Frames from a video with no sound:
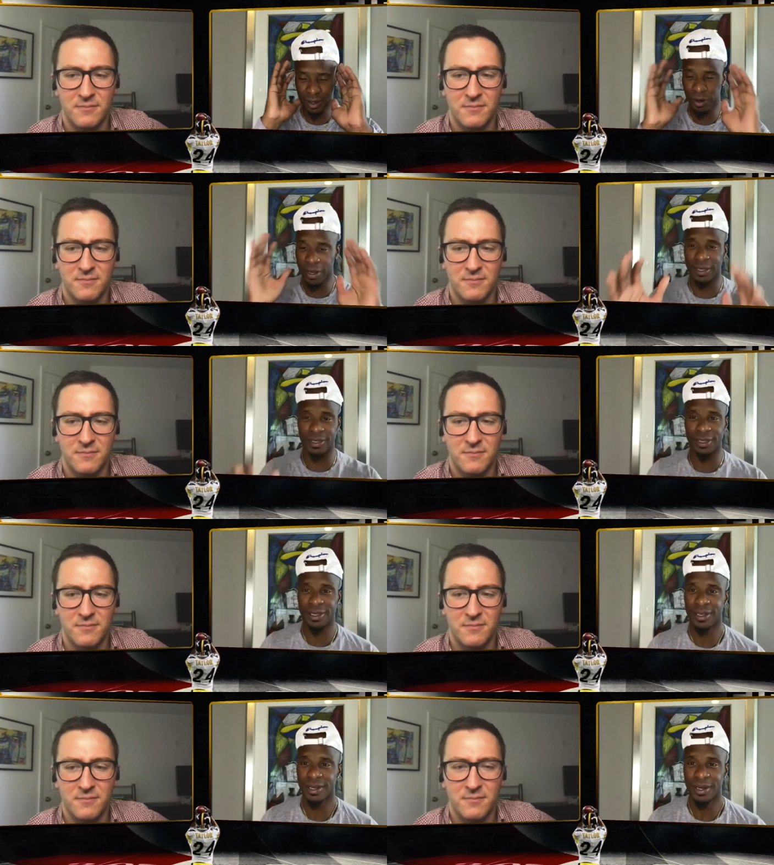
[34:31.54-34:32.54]

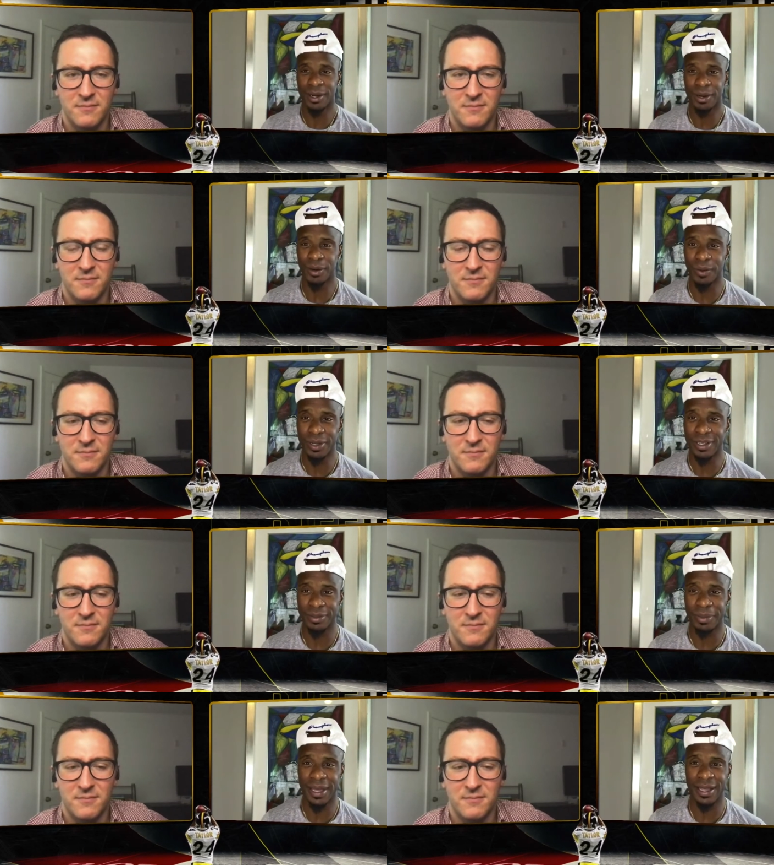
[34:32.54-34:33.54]
Speaker 1: crazy on what
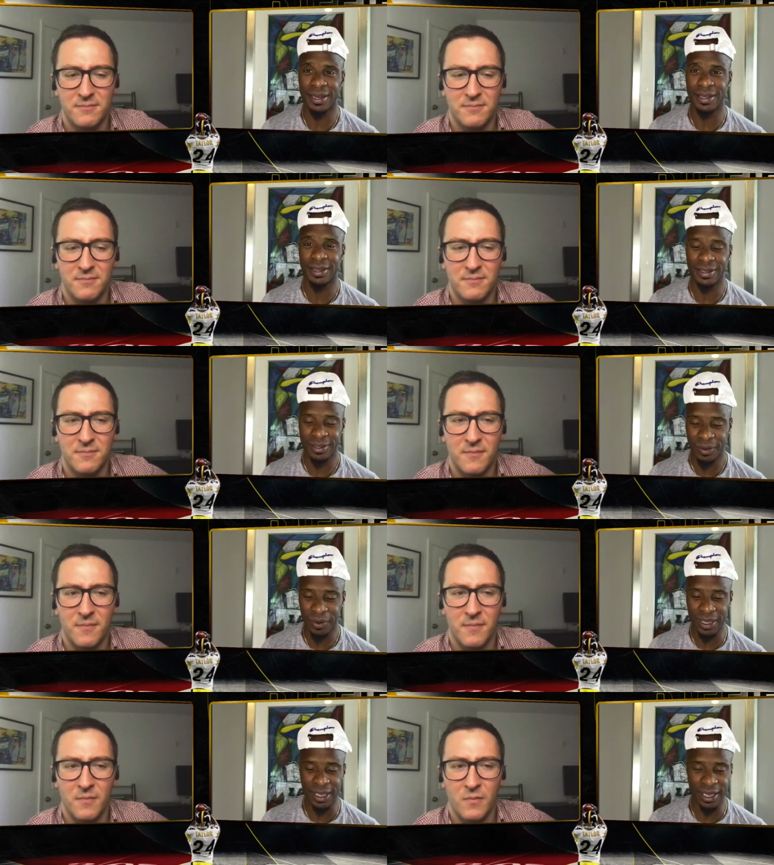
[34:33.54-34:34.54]
this man does
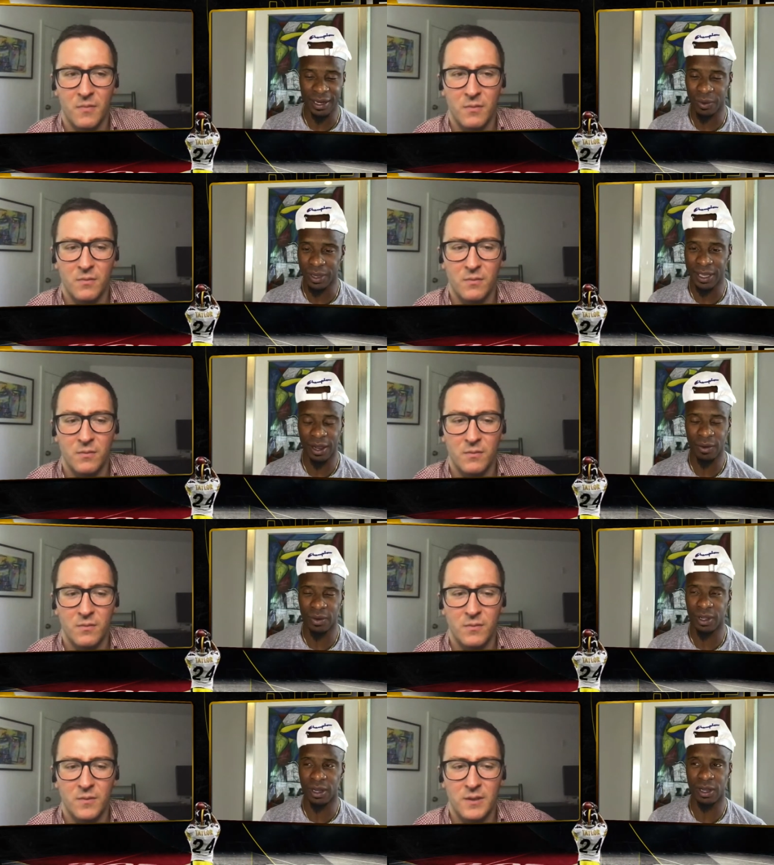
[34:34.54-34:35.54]
week in and week
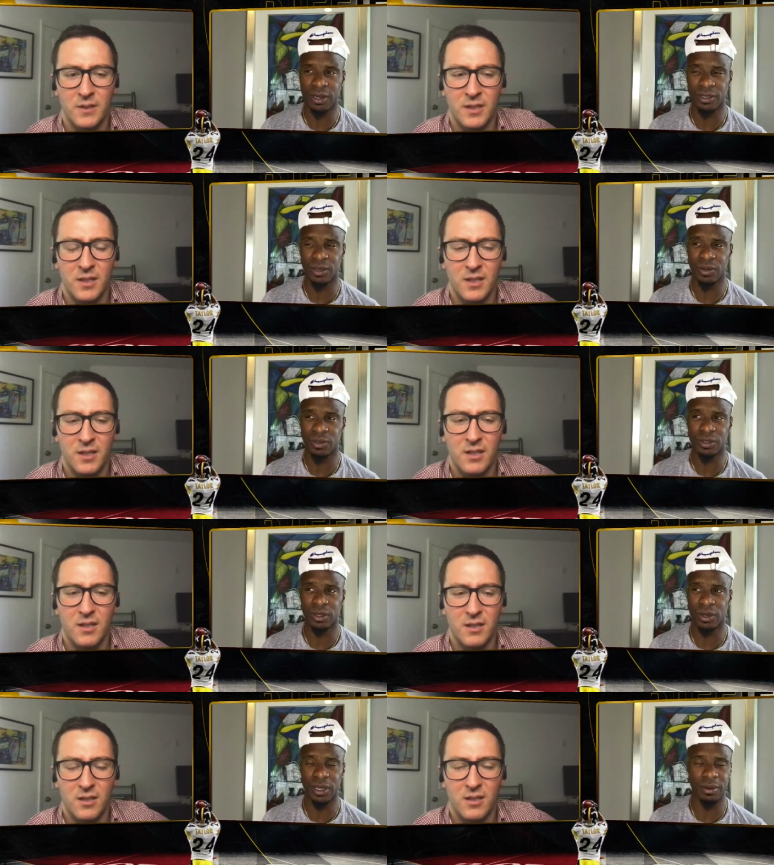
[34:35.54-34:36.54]
out, regardless of who's
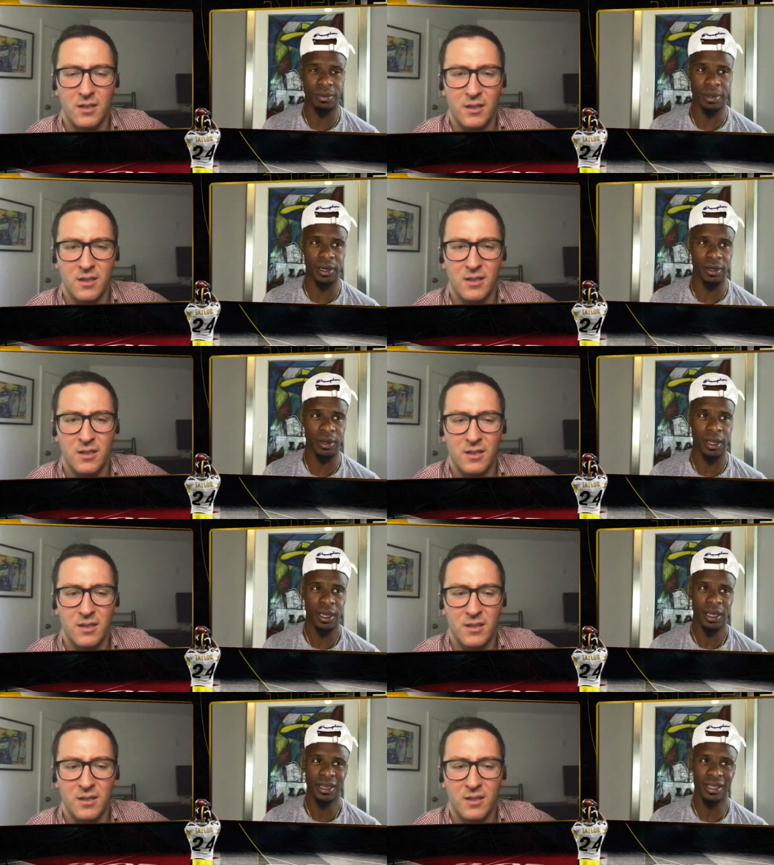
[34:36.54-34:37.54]
throwing him the ball.
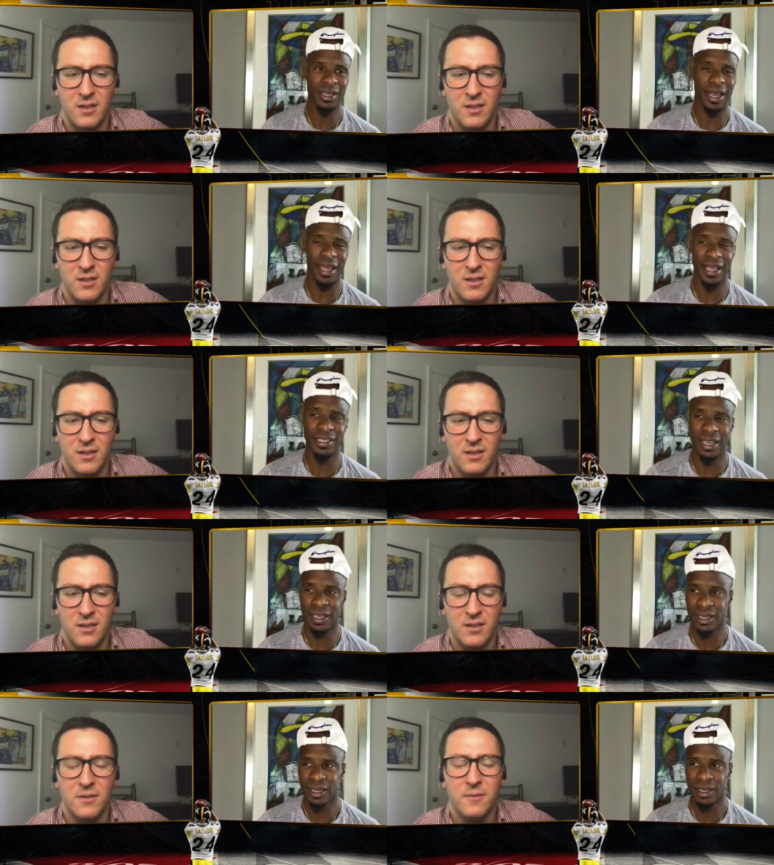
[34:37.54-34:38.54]
Then you got
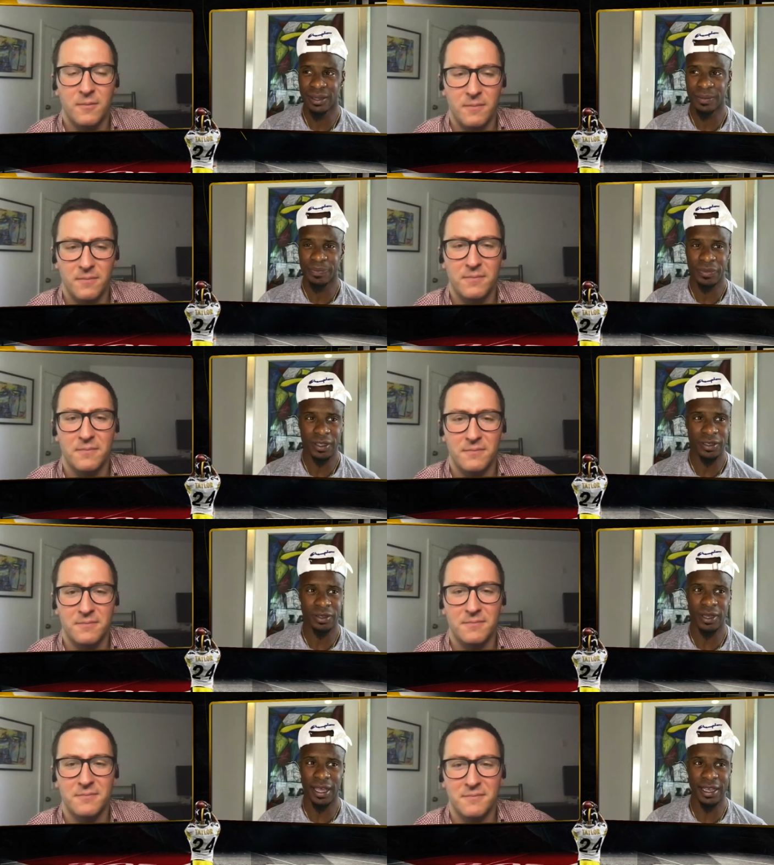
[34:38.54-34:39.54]
AJ. So
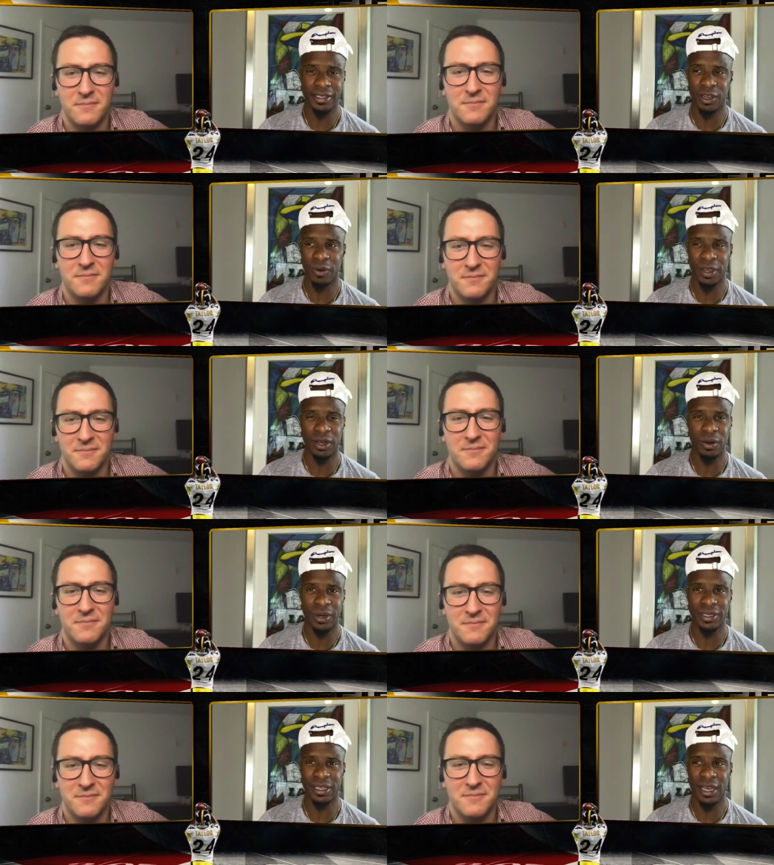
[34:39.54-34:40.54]
you got AJ Green on
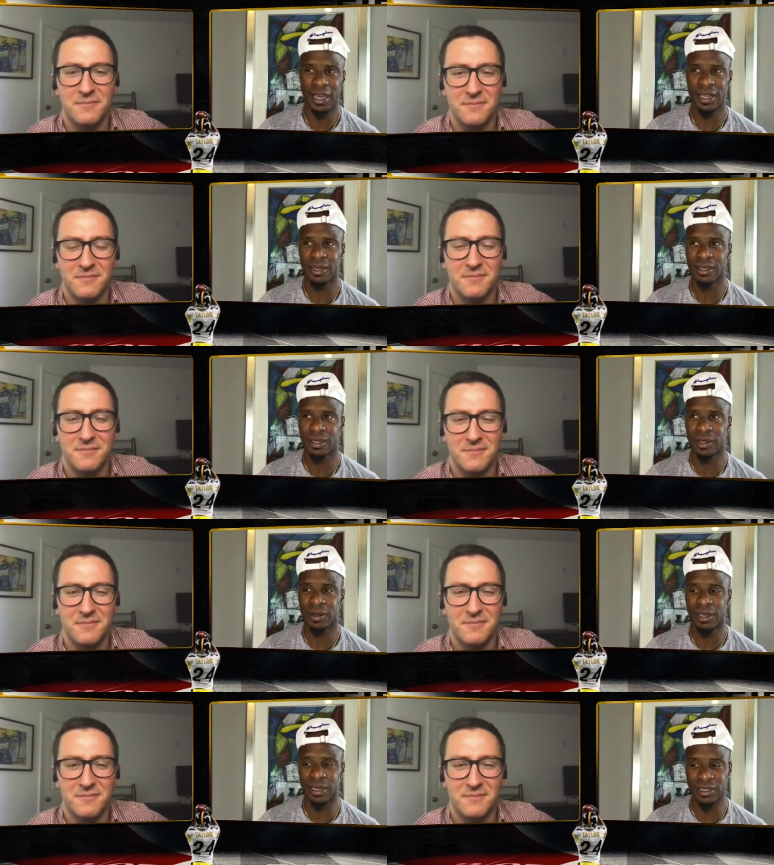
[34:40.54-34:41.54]
one side. You
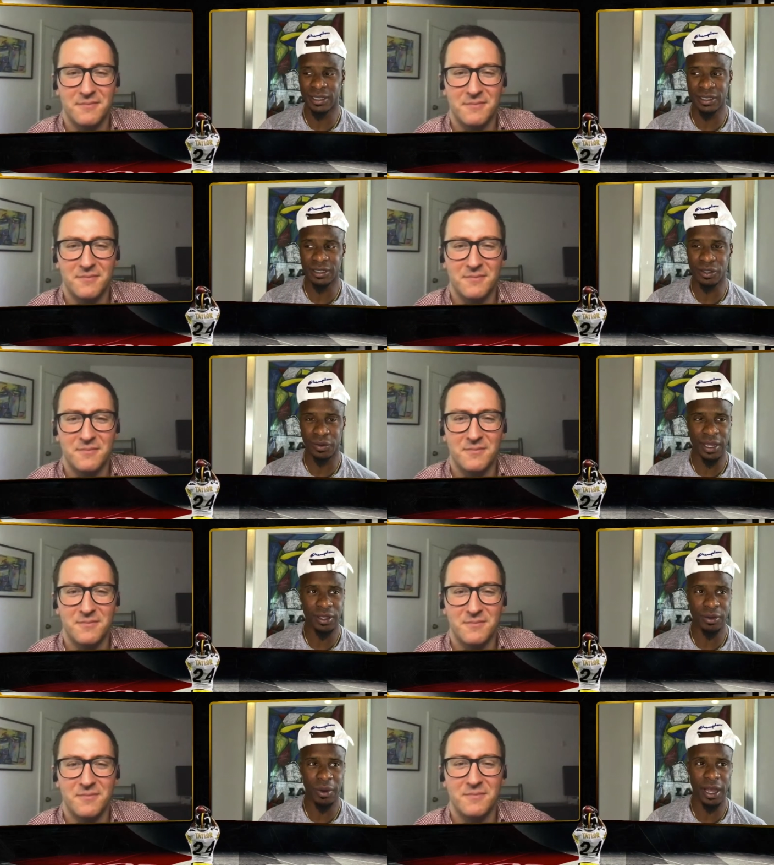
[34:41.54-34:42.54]
know, at least he's a
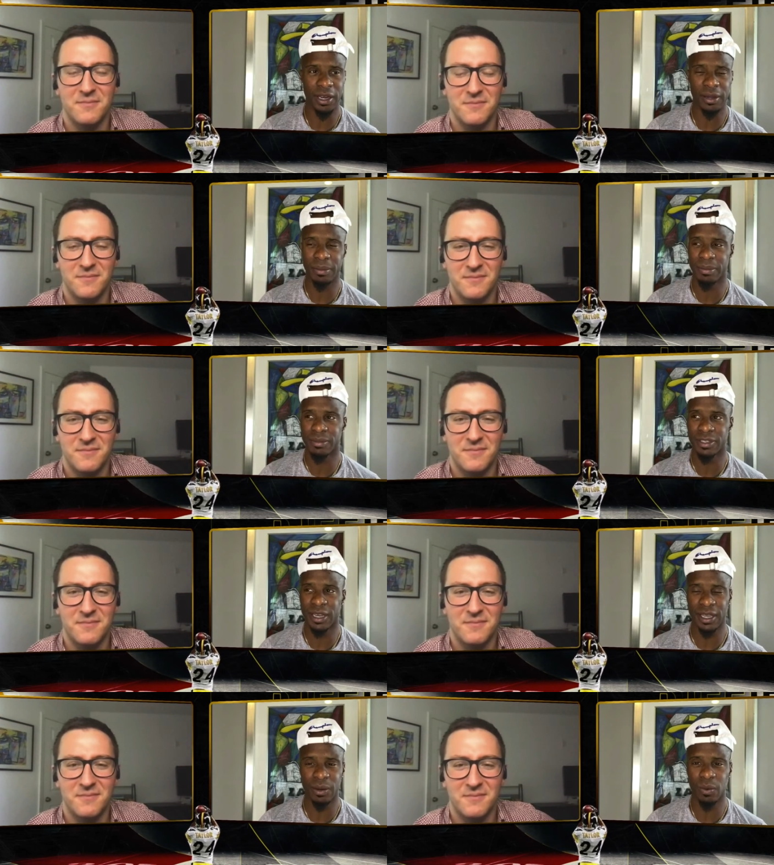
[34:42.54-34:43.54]
threat. You wind up
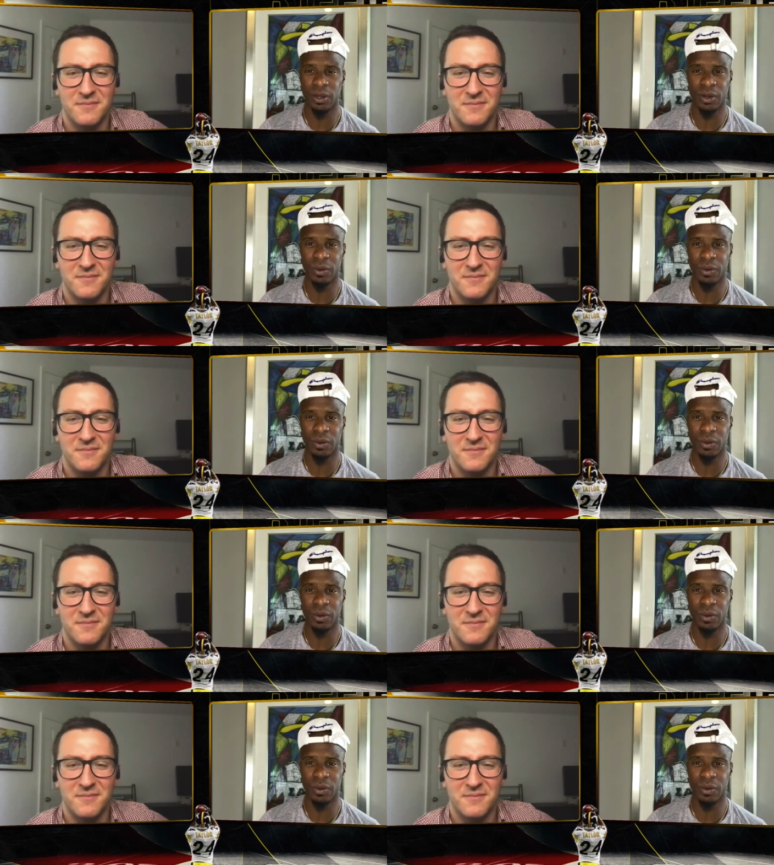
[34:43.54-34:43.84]
checking him one